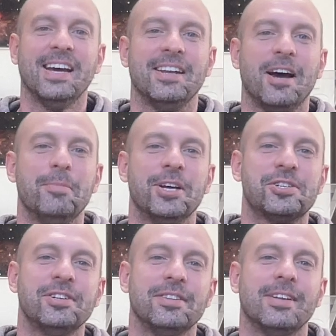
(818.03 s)
Now, I
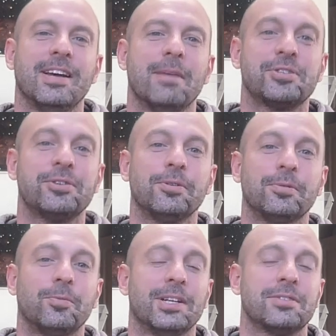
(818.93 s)
mentioned in the
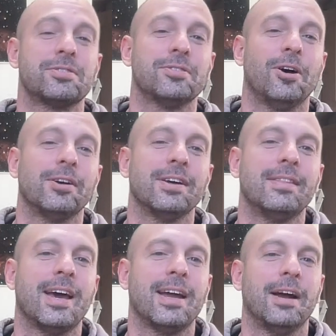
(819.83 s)
episode when it started
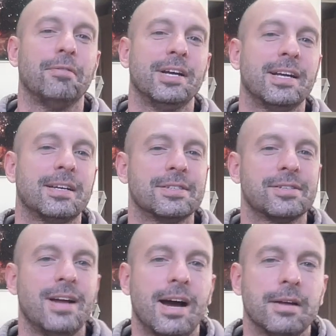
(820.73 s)
that Irenic is
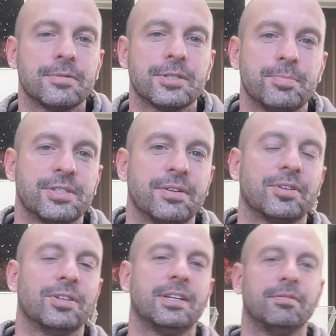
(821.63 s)
not
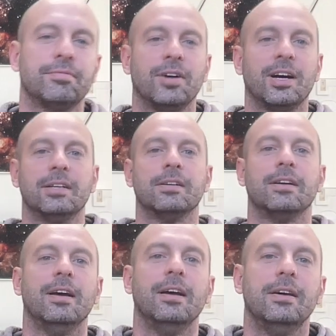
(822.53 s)
specifically confined
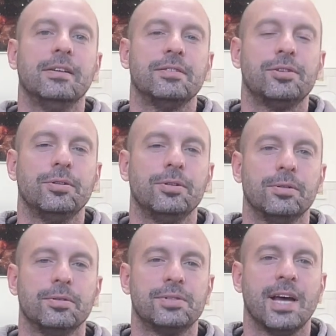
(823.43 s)

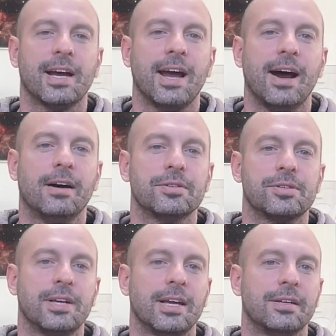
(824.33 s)
to tech
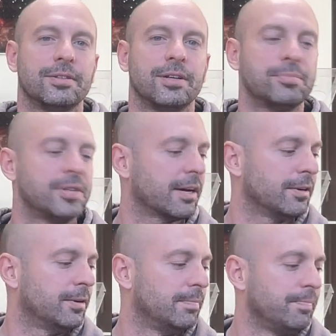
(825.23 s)
house and dub
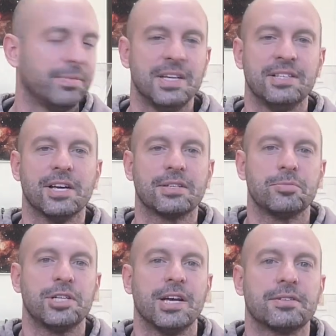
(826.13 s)
techno. They take some
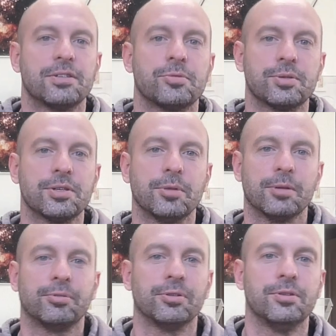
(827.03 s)
chances with some of the
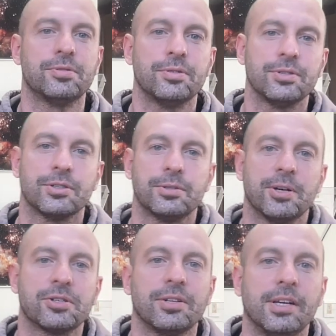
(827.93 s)
producers,
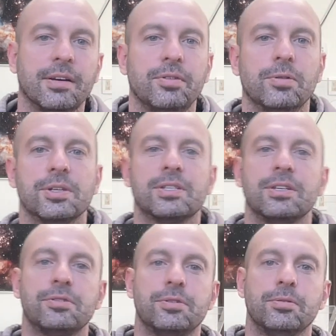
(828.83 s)
especially if you
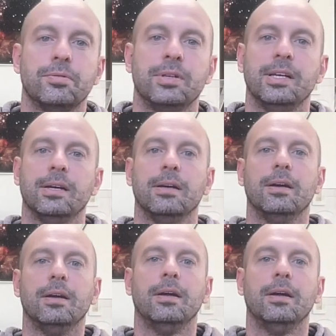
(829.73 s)
listen to the